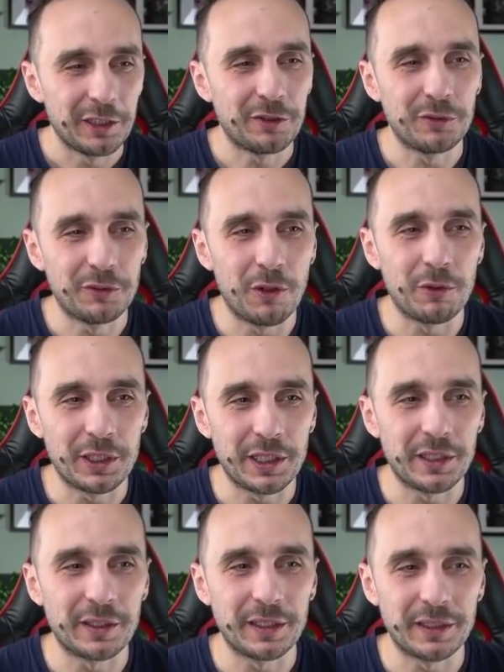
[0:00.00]
to go
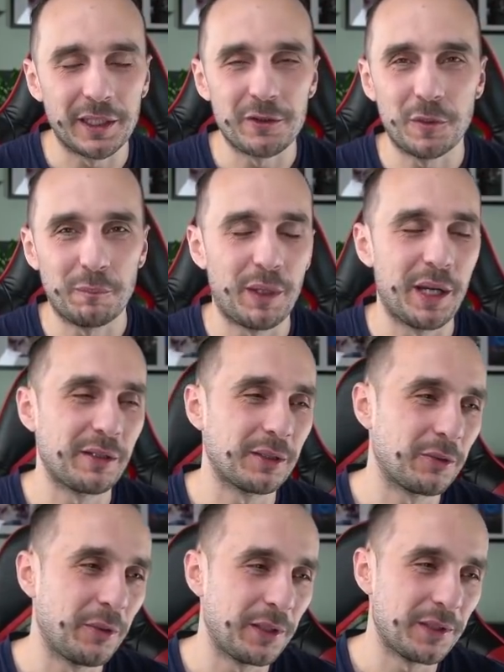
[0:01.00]
here and get your pirate
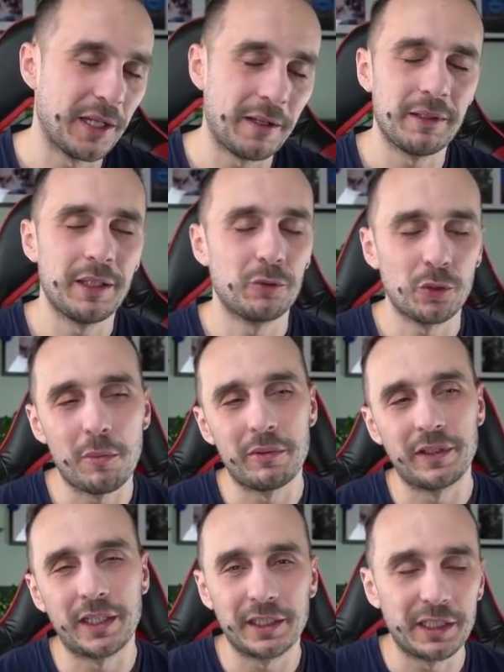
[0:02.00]
coins, yeah? And on top of
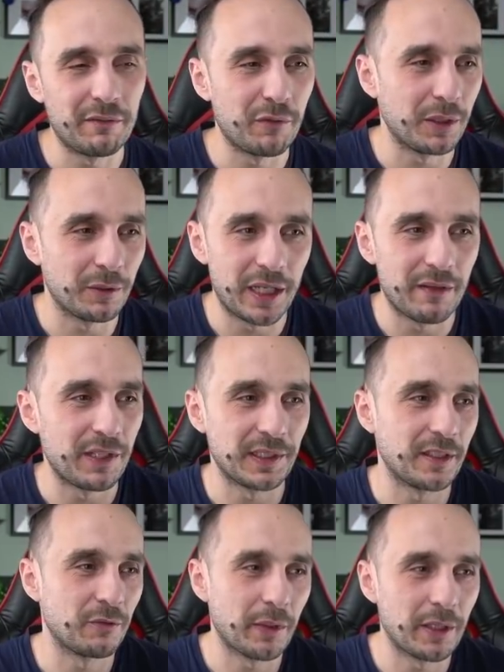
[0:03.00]
that, they give you engravings
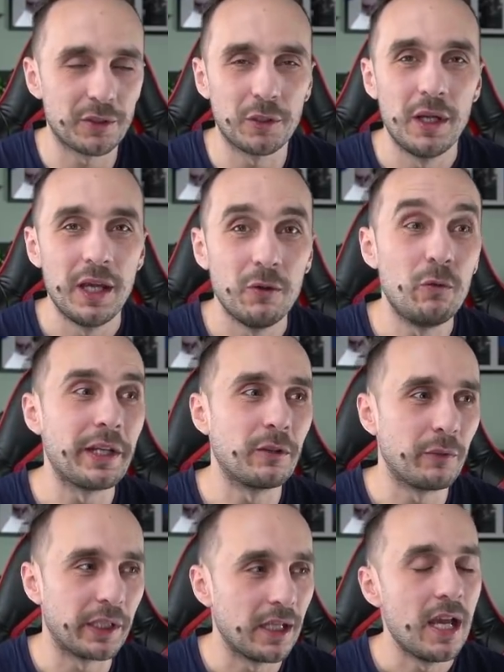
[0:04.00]
as well, so
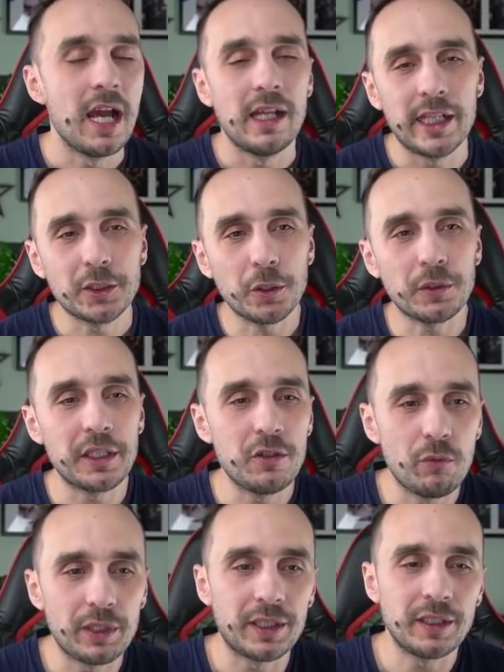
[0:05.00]
win-win. Let's continue
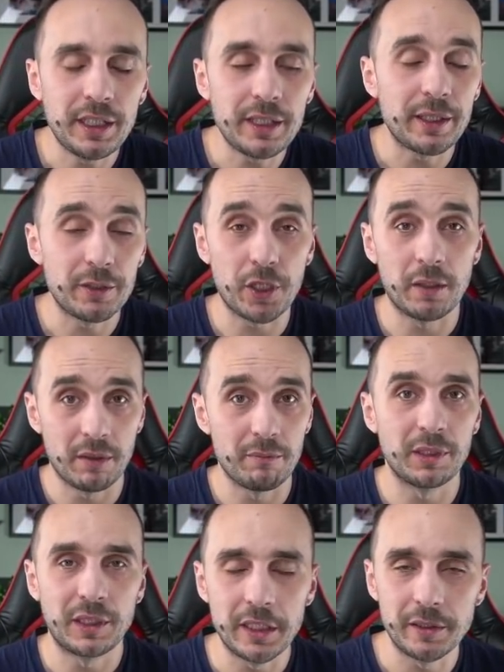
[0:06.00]
with the gear enchantment
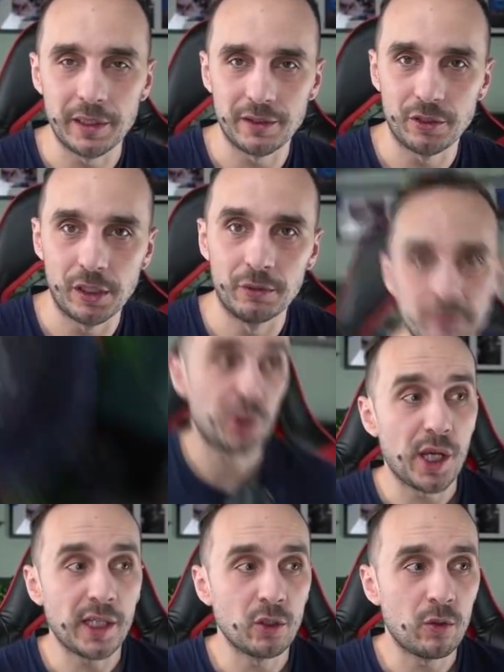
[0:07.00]
materials, though.
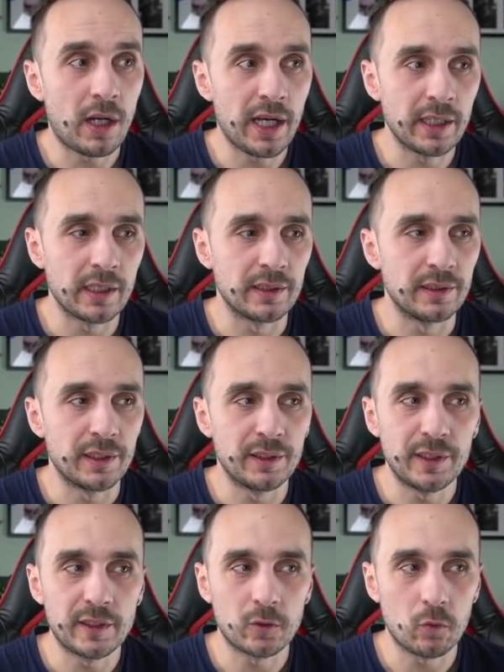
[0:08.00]
Shadow Island in
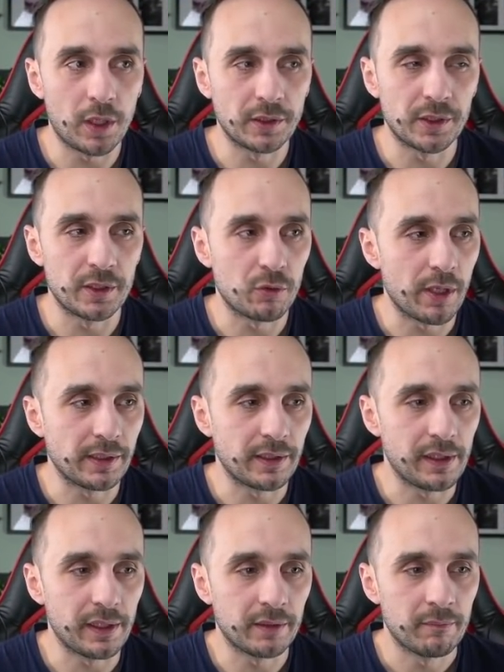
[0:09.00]
this quadrant right
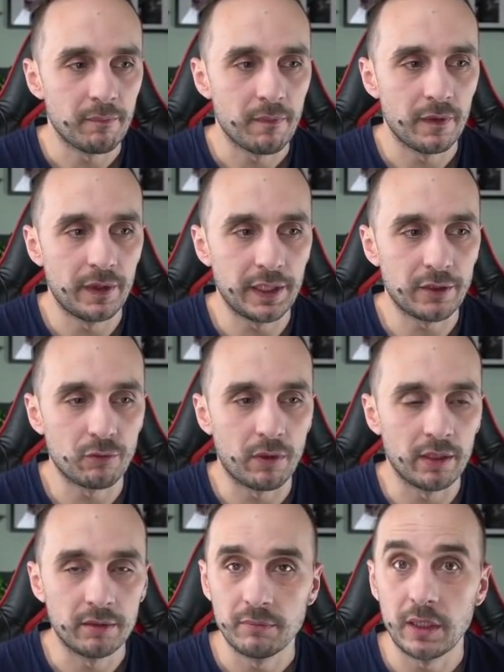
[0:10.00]
here, this
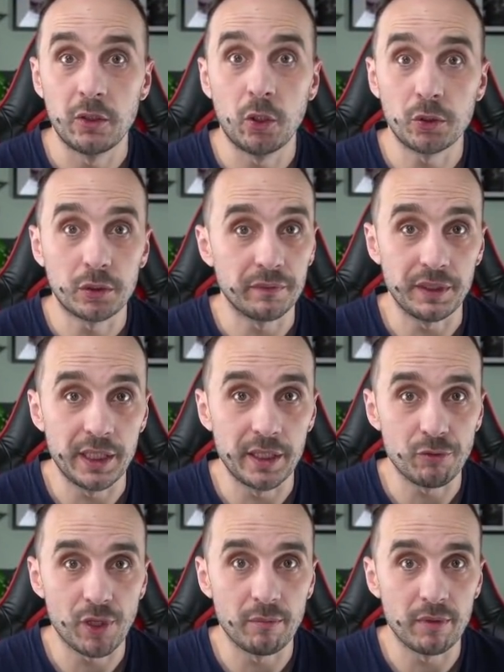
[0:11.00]
one, a lot of gear
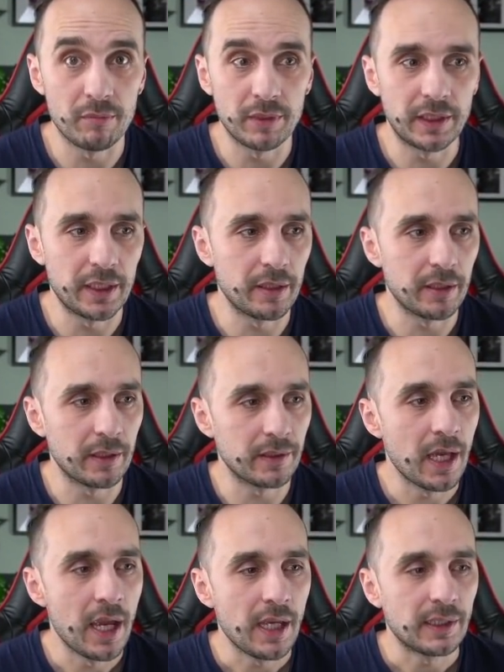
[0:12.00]
enchantment materials.
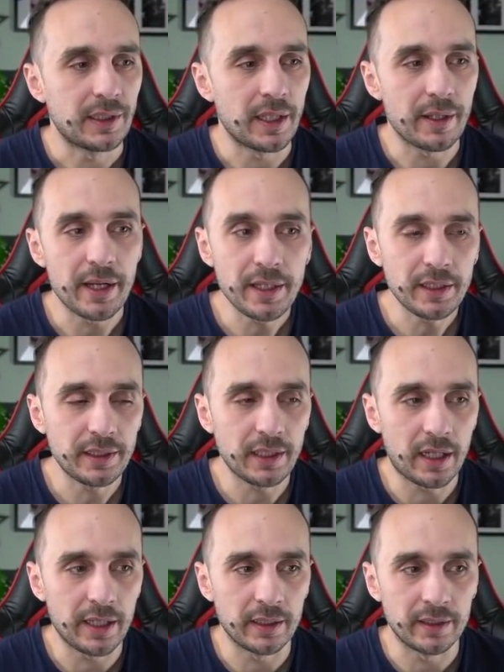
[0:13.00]
Serenity
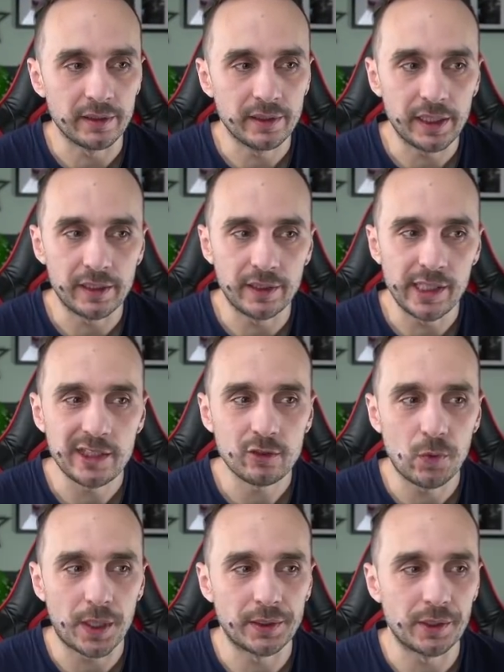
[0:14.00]
Island in this
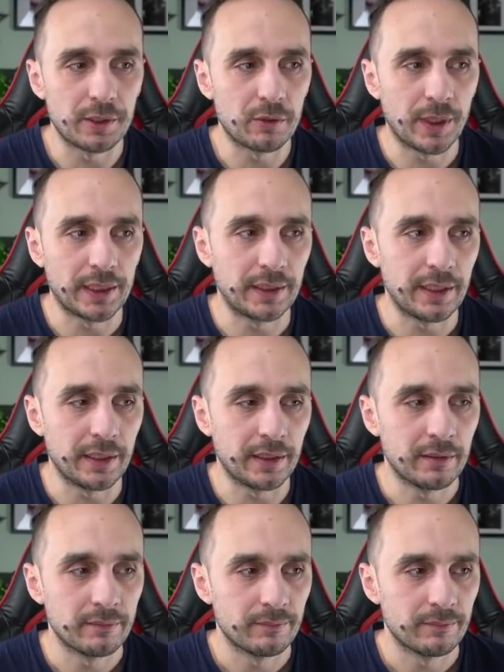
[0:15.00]
quadrant right here,